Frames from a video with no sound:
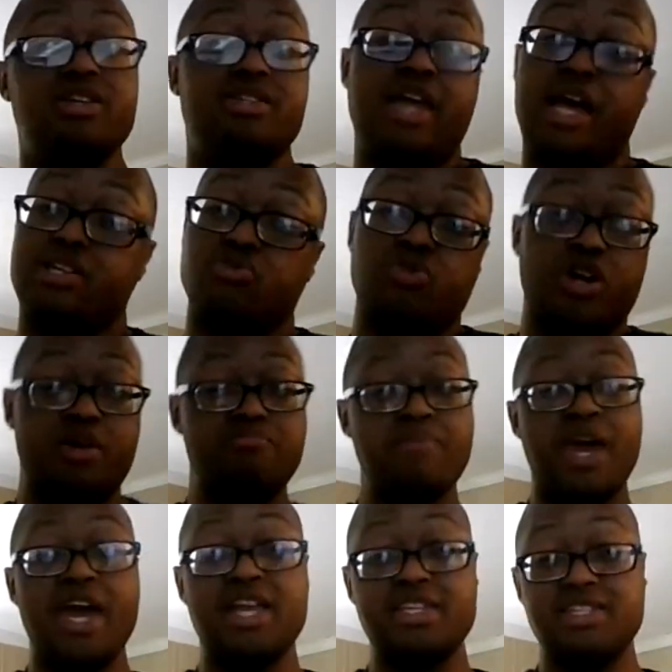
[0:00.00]
That's what a
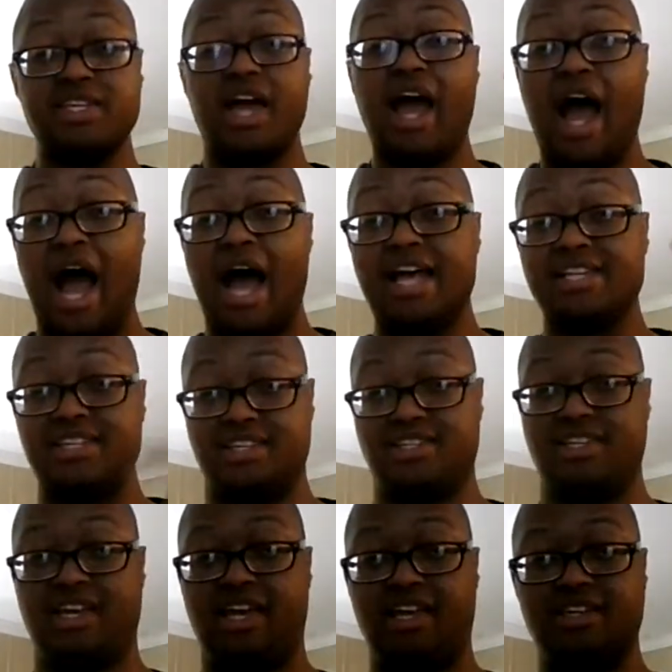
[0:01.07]
man's eyes
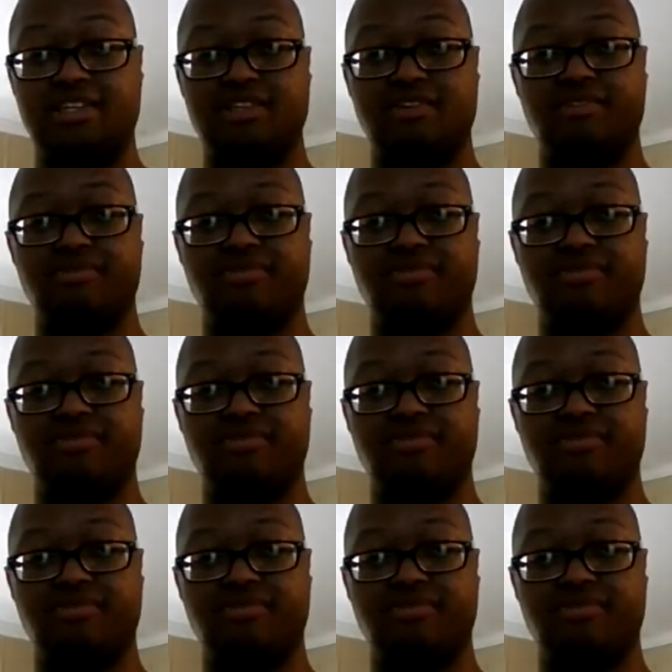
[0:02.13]
sees.